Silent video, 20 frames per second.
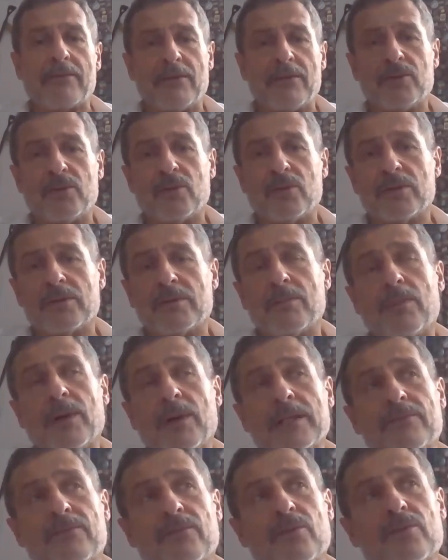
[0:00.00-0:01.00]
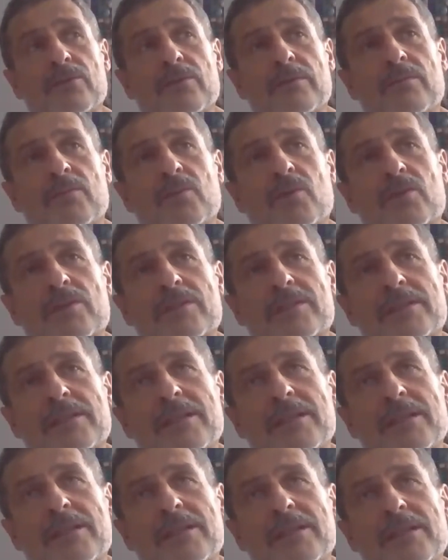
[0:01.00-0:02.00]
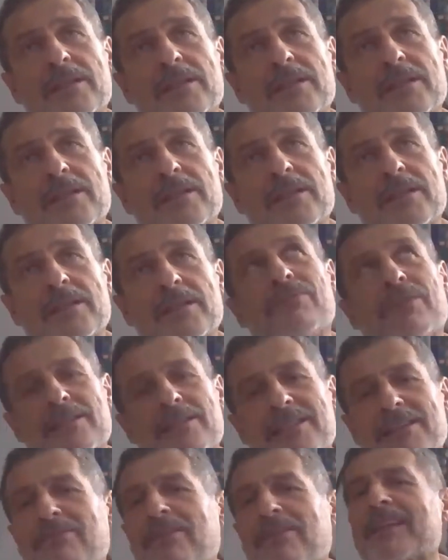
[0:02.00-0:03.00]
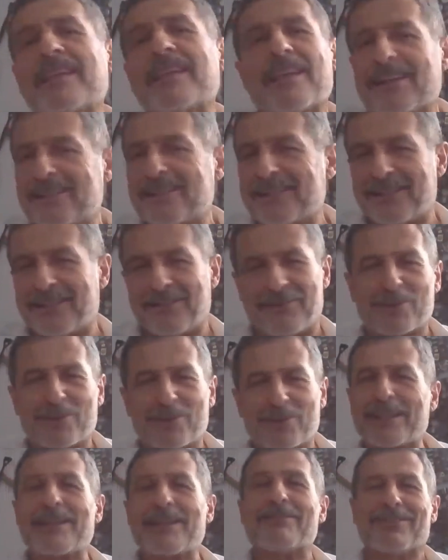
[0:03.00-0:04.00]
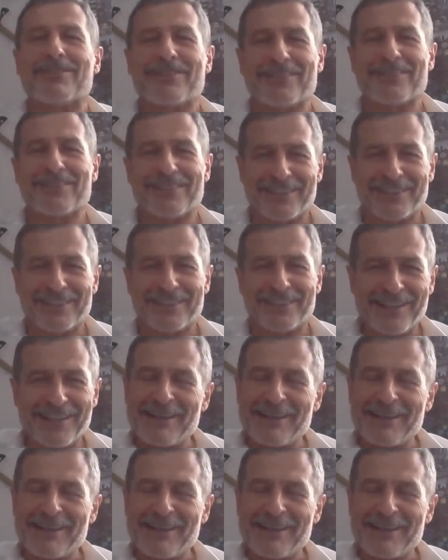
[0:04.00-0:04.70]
But I will do it. But for more serious, when I receive, not if,